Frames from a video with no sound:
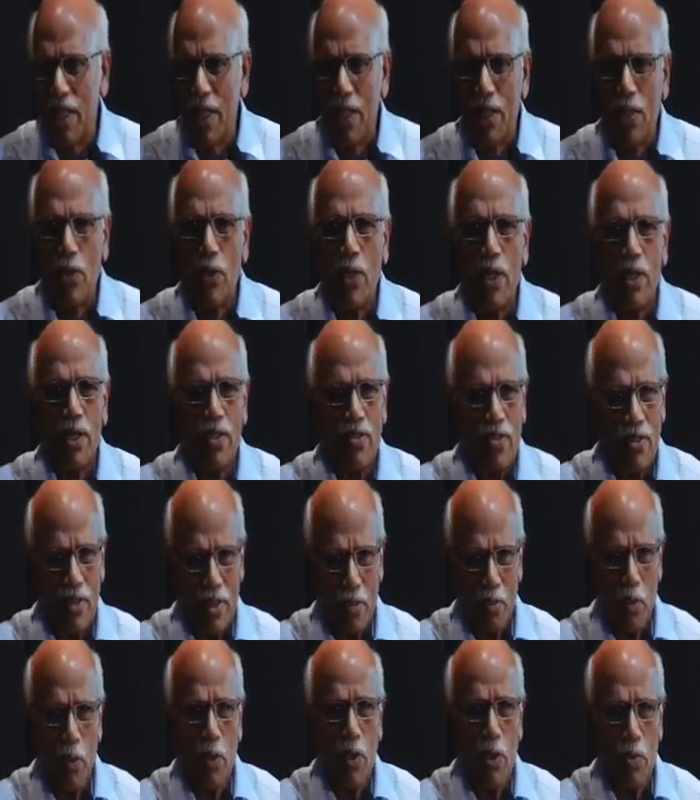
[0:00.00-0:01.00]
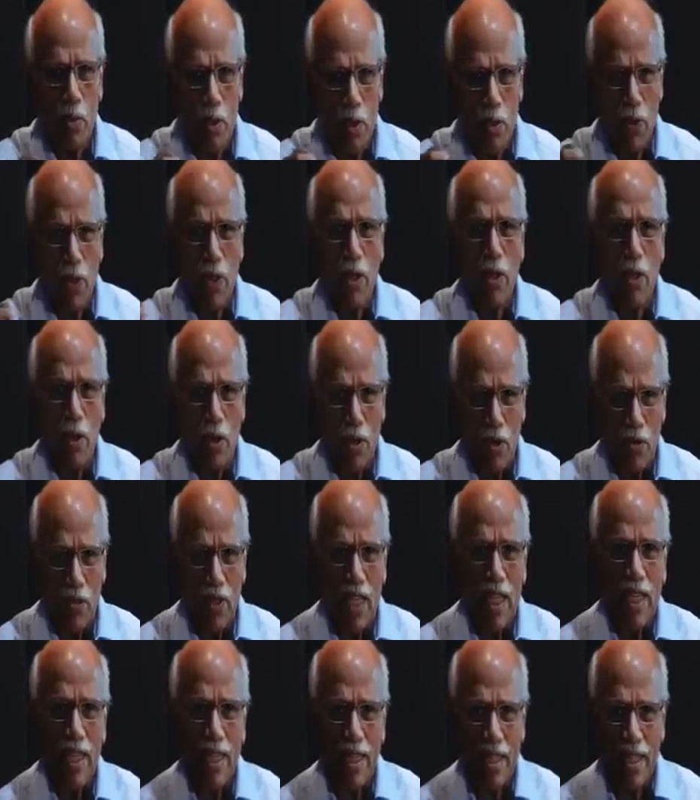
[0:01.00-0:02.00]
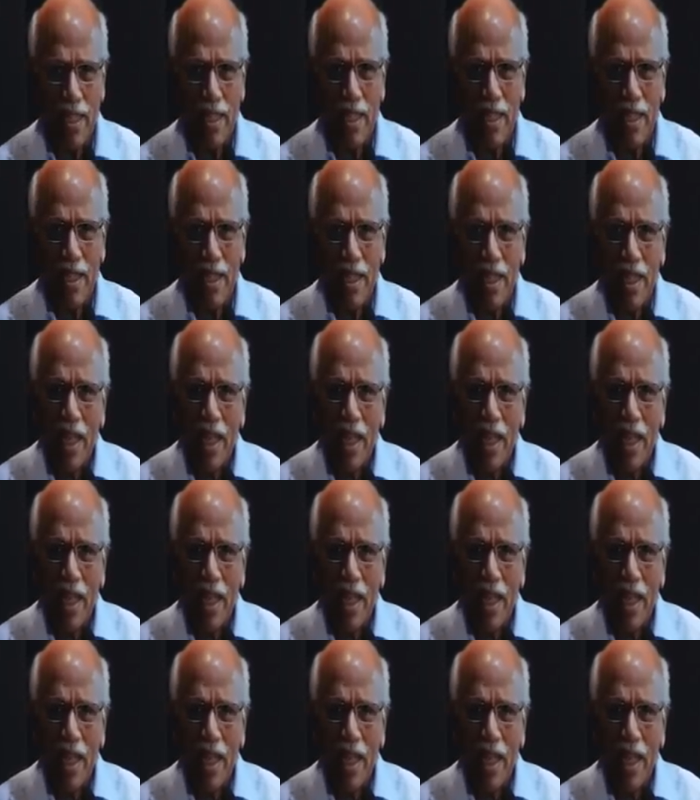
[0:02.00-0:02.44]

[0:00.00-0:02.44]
You are supposed to be doing a lot of charity.